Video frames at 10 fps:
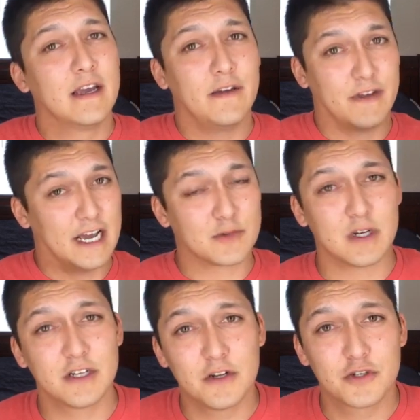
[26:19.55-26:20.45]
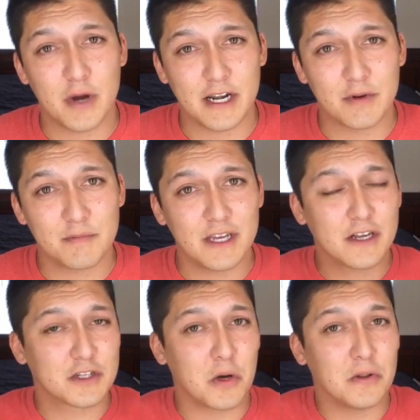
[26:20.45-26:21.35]
If you guys wanted to do training with me, you
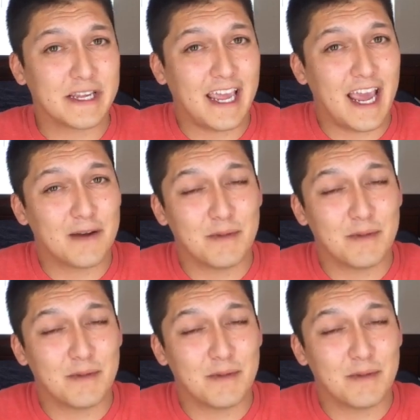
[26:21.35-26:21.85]
could totally can,